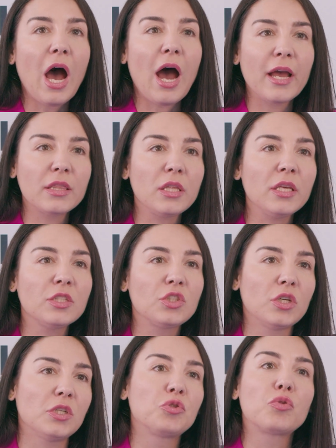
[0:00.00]
I think
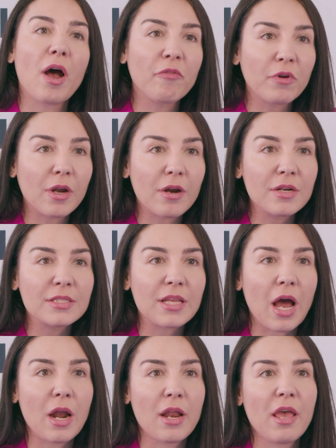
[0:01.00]
the travelers
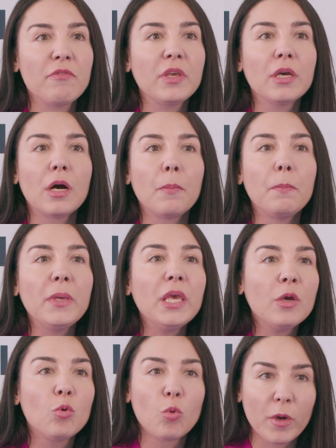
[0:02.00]
are having a
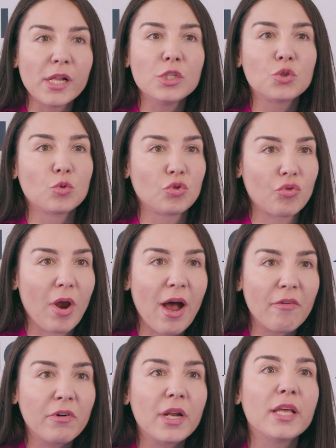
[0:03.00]
big will to
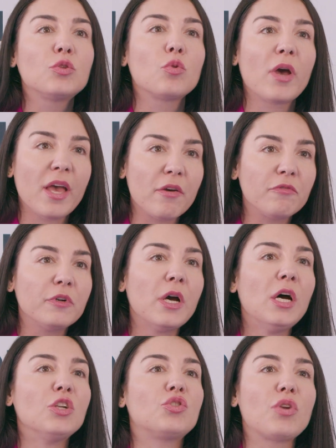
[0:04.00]
travel and to have
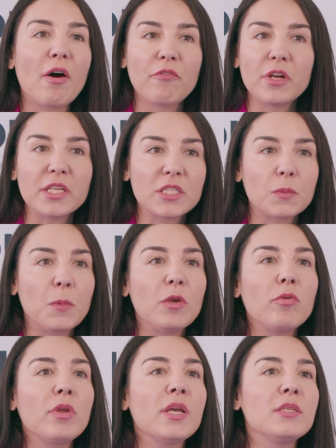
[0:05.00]
travel
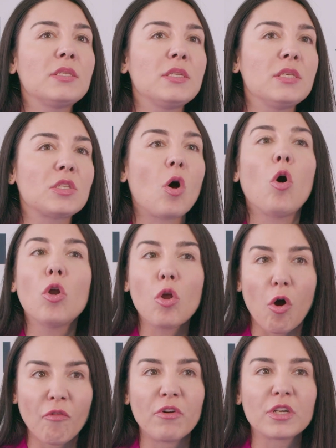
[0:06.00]
experiences all
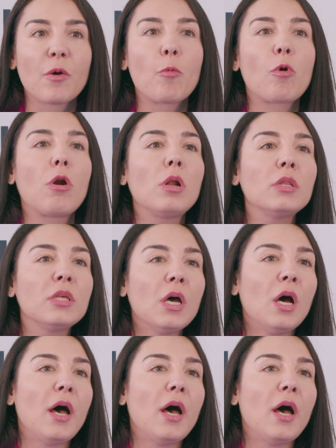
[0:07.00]
over the world.